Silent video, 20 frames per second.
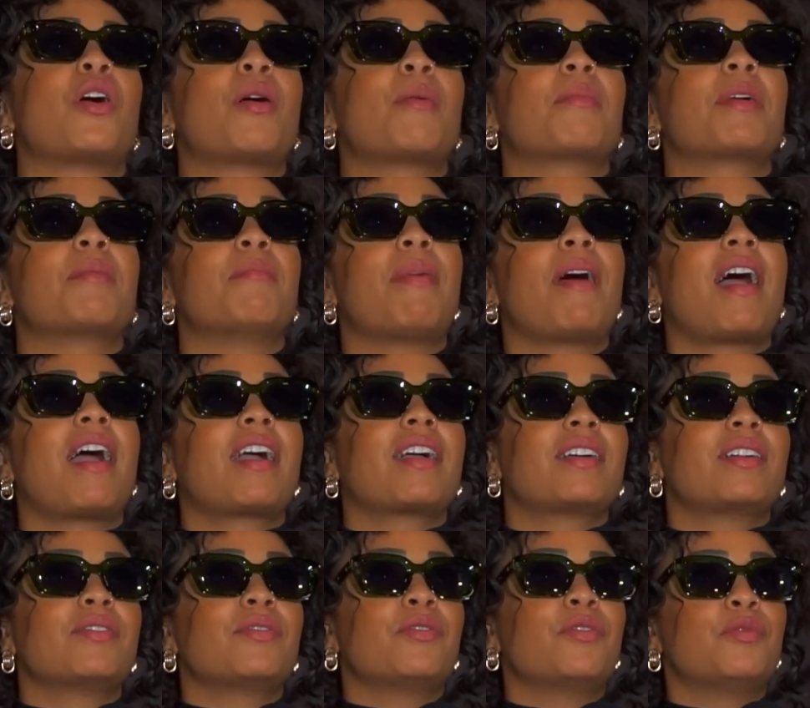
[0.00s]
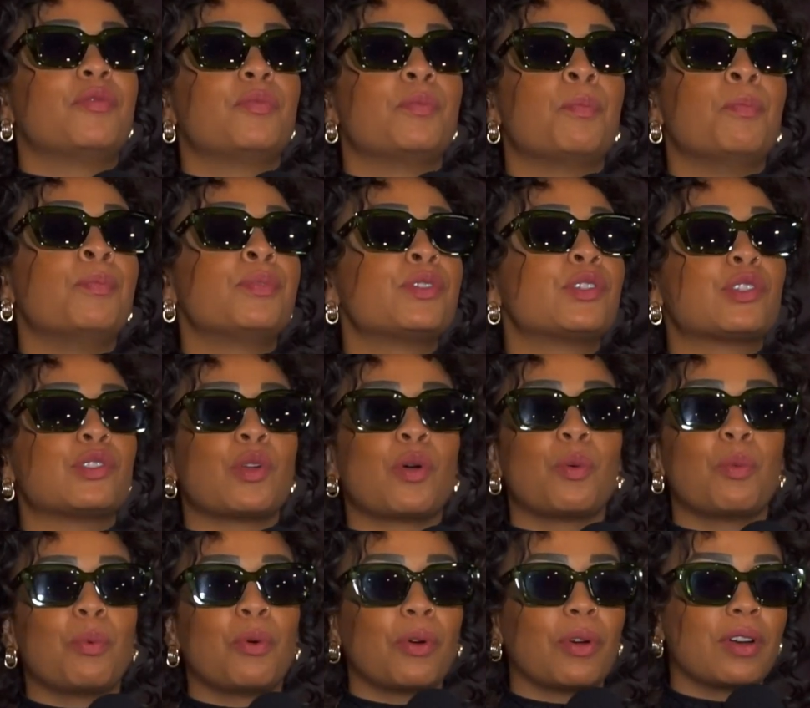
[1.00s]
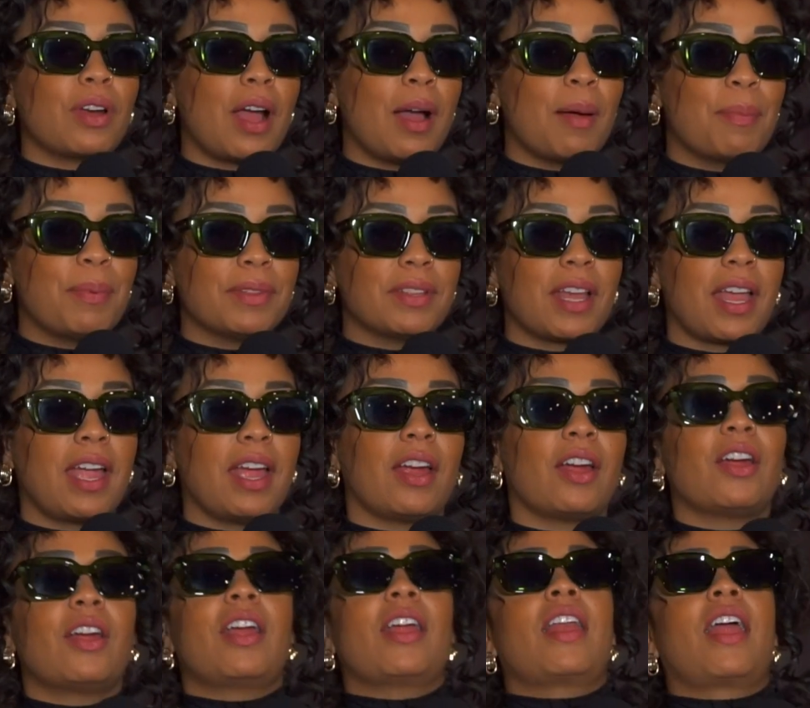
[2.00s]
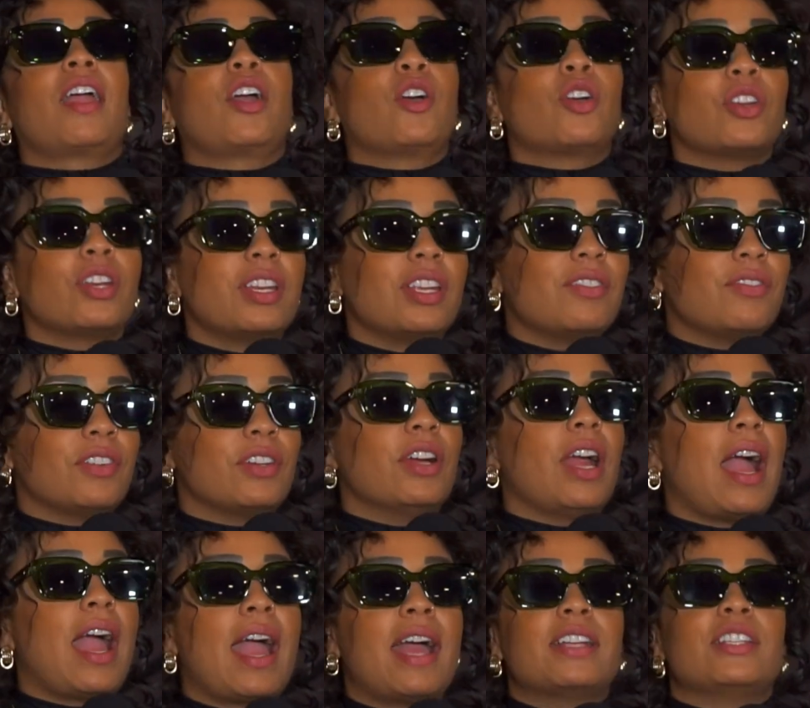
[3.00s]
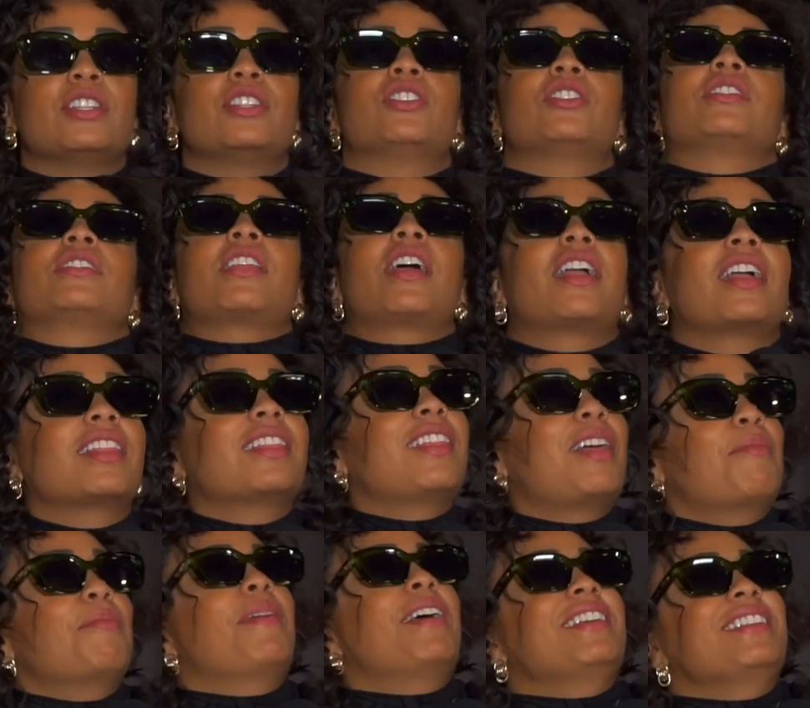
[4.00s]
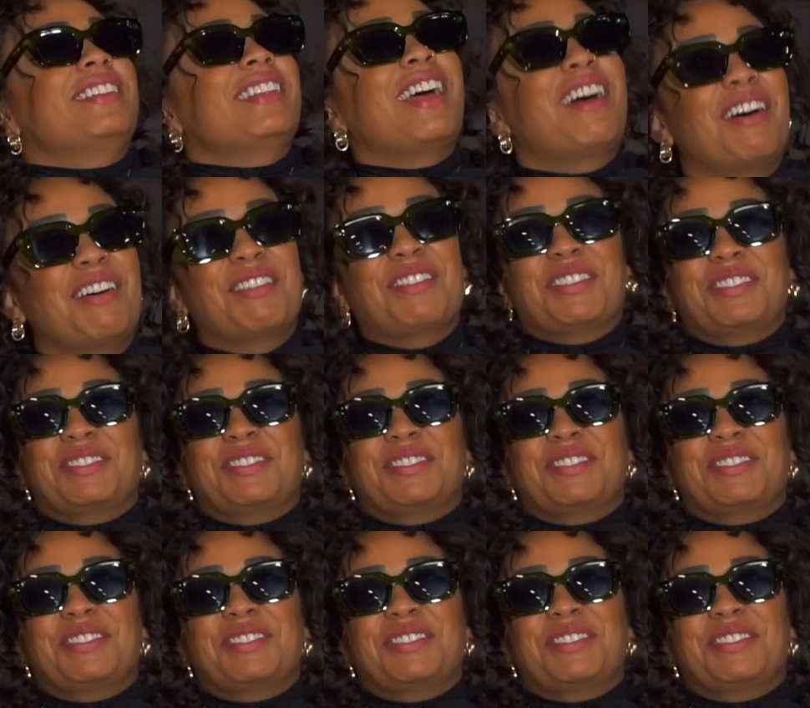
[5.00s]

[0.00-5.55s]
on my back, snowboard up in the air, and I couldn't even, I had to just like let myself